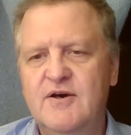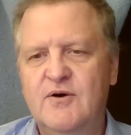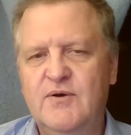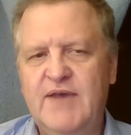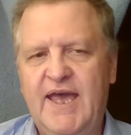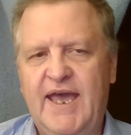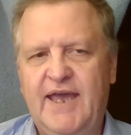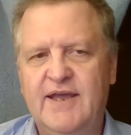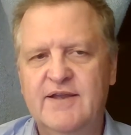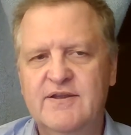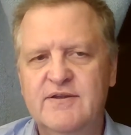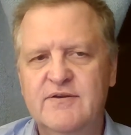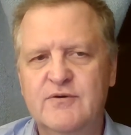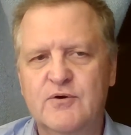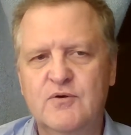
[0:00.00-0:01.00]
Okay.
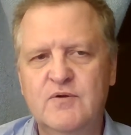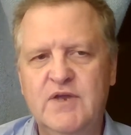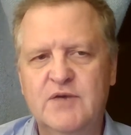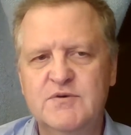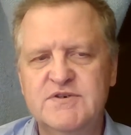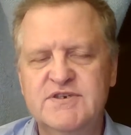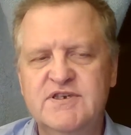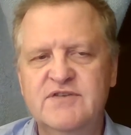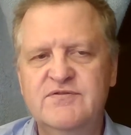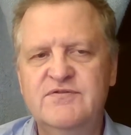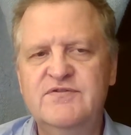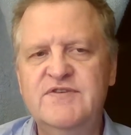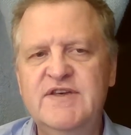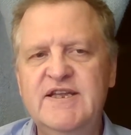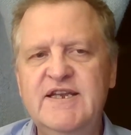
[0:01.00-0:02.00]
Earlier it was
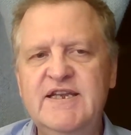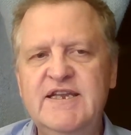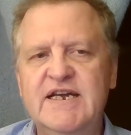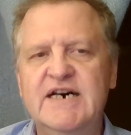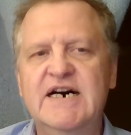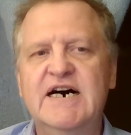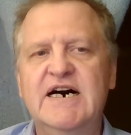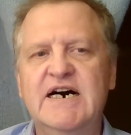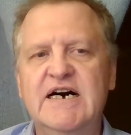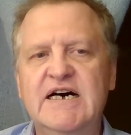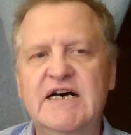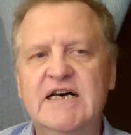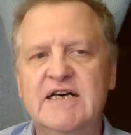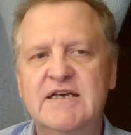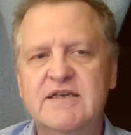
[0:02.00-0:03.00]

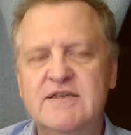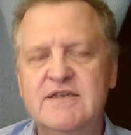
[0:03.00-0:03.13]
kavina.